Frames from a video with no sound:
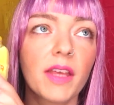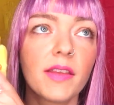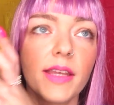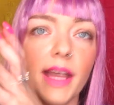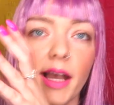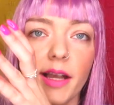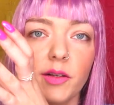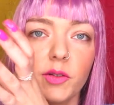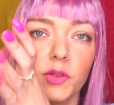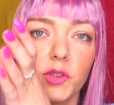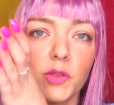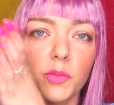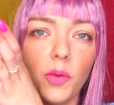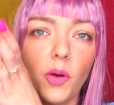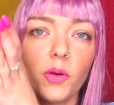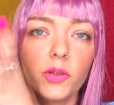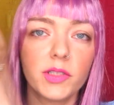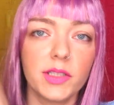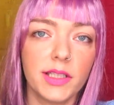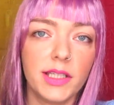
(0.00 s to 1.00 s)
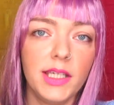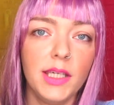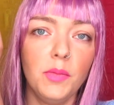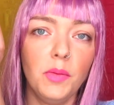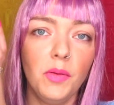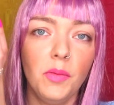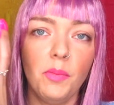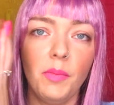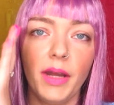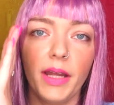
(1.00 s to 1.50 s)
The ankle support to
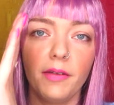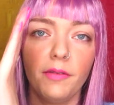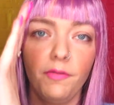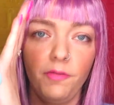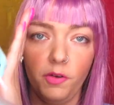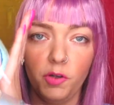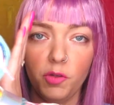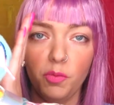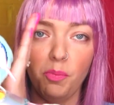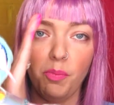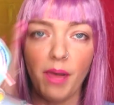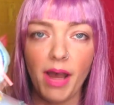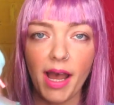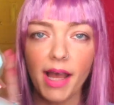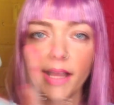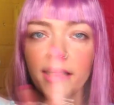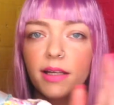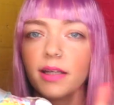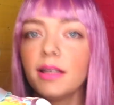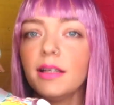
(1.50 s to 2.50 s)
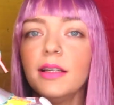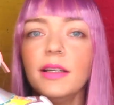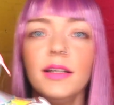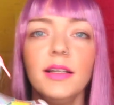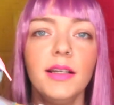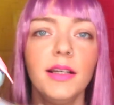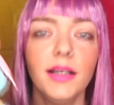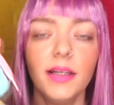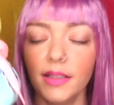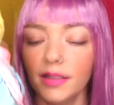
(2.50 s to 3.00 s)
keep my foot back,
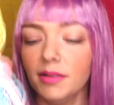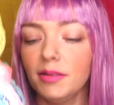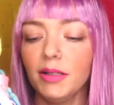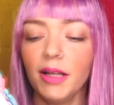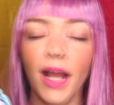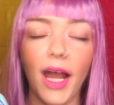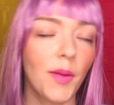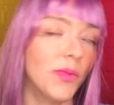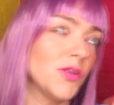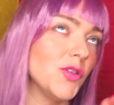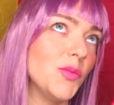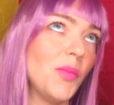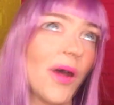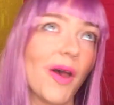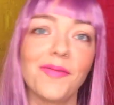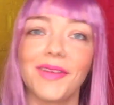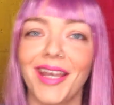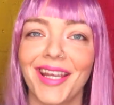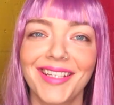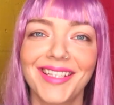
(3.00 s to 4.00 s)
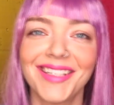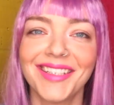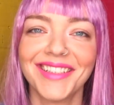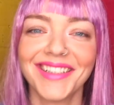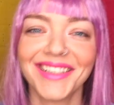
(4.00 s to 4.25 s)
absolutely perfect.